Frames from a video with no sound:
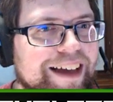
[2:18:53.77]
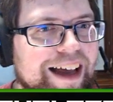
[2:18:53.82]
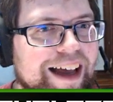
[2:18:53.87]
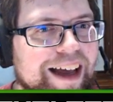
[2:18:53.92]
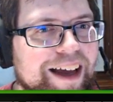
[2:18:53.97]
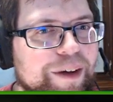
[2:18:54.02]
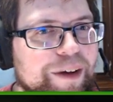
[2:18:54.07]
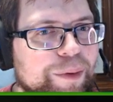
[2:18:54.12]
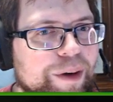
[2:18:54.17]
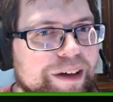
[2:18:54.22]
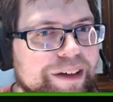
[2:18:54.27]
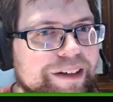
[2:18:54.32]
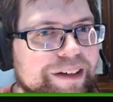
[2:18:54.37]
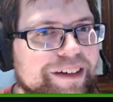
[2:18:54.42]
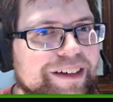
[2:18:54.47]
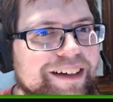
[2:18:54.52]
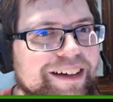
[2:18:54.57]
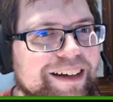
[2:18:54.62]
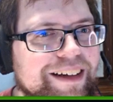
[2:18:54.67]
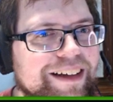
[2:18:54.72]
I
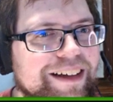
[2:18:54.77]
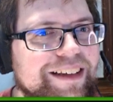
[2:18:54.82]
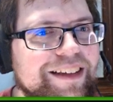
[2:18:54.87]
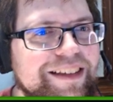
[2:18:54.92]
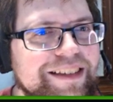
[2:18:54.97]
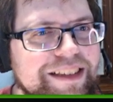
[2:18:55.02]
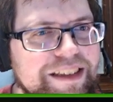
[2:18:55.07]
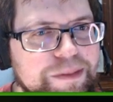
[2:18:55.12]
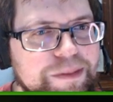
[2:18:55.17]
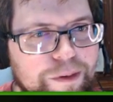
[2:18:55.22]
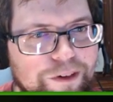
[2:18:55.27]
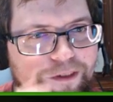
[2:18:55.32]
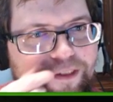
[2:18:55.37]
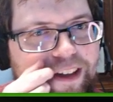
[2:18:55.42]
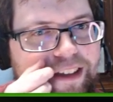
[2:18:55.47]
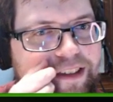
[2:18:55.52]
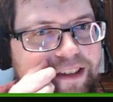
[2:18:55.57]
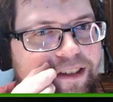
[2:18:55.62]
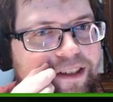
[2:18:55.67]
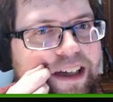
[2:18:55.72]
wonder. This is
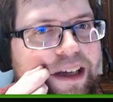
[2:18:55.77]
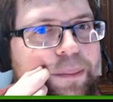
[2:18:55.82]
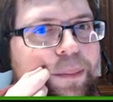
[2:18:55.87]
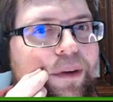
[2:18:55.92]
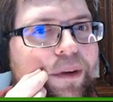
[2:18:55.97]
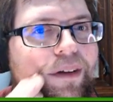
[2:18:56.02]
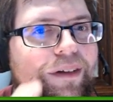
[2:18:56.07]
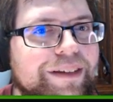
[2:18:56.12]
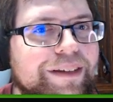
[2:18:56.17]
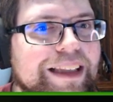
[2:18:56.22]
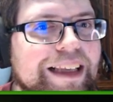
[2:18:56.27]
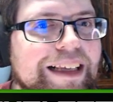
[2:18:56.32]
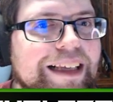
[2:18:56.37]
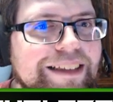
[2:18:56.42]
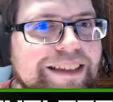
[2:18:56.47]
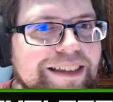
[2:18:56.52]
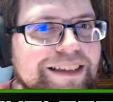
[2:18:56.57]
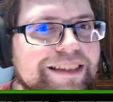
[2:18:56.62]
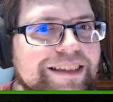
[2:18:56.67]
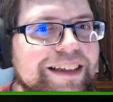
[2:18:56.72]
Professor Gibble, the
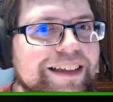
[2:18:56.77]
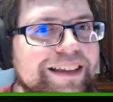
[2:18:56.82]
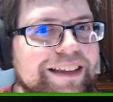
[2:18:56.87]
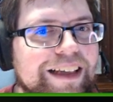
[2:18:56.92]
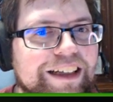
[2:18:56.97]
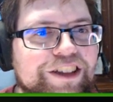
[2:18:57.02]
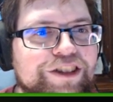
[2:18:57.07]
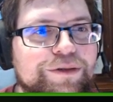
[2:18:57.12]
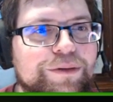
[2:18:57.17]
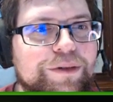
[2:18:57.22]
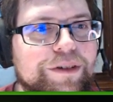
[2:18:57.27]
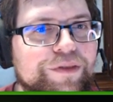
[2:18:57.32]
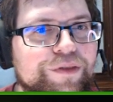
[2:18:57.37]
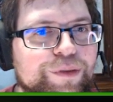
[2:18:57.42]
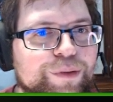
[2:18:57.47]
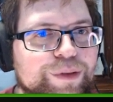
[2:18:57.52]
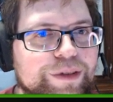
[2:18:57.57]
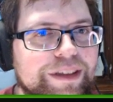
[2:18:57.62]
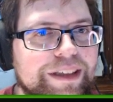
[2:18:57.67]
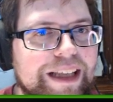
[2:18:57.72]
assistant lecturer
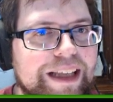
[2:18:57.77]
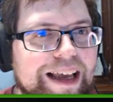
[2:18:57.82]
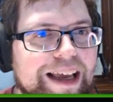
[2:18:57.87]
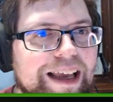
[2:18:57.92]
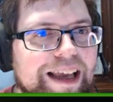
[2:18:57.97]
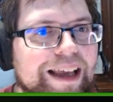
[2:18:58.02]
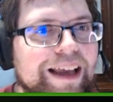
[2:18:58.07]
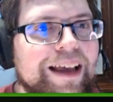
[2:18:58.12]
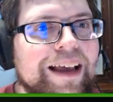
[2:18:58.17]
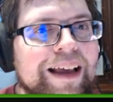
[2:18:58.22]
for today.